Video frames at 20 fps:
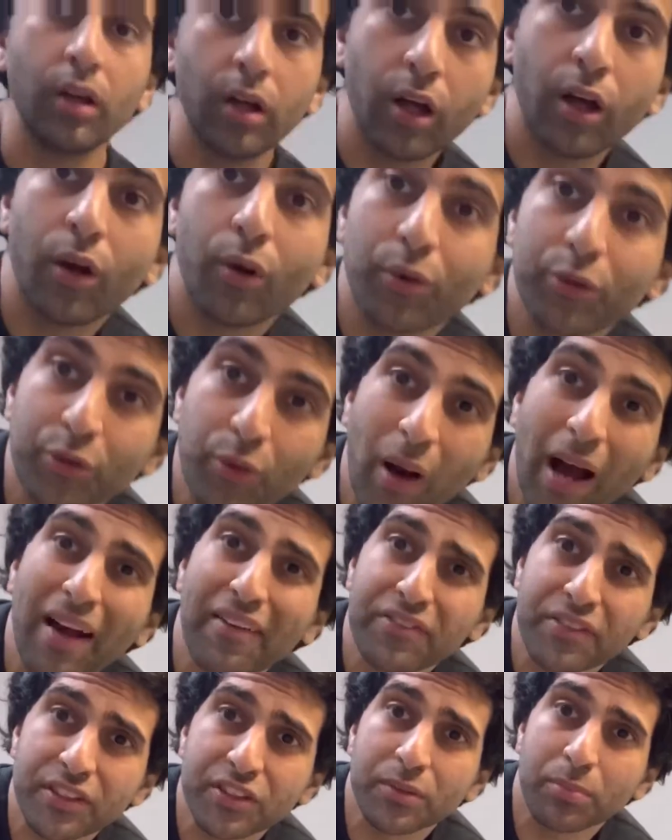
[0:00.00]
Well, do I
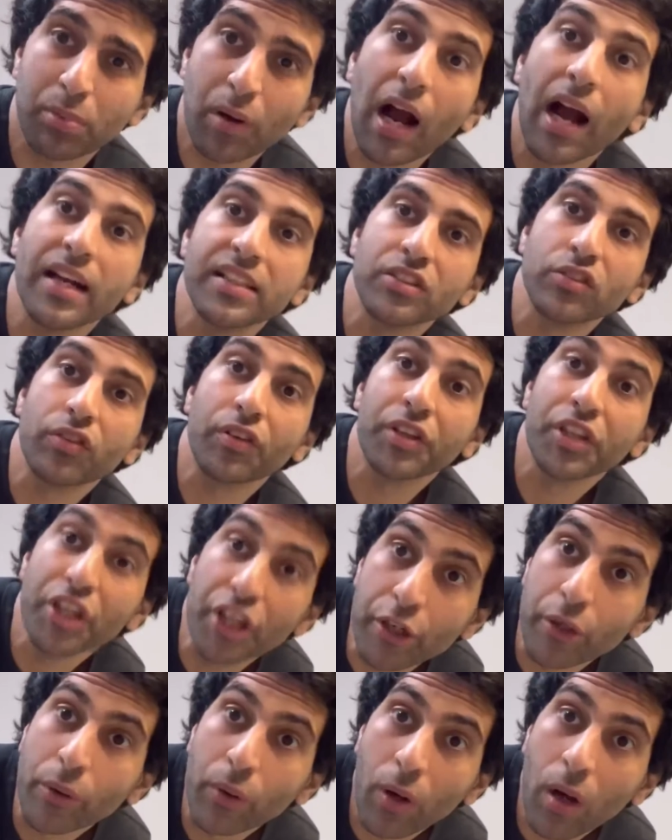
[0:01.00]
have a surprise for
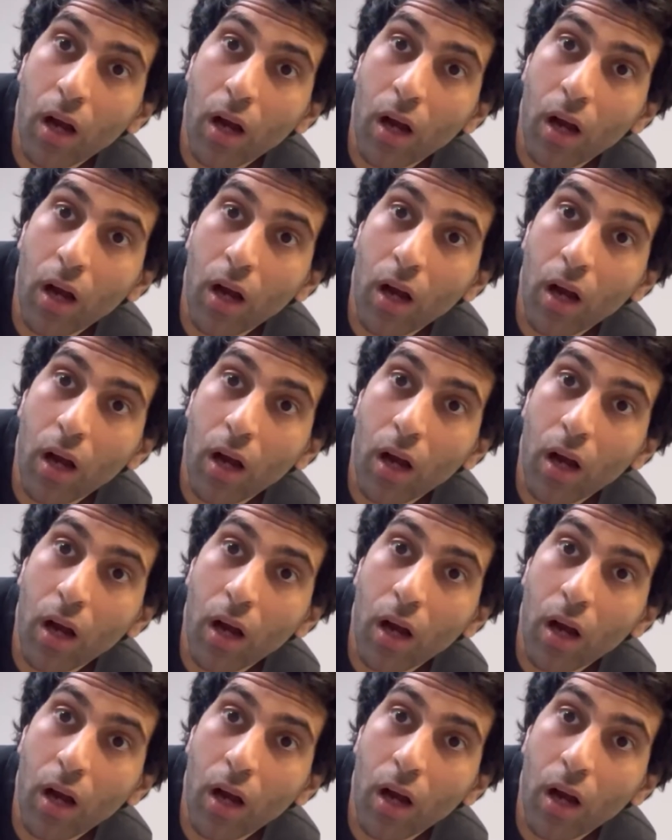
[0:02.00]
you?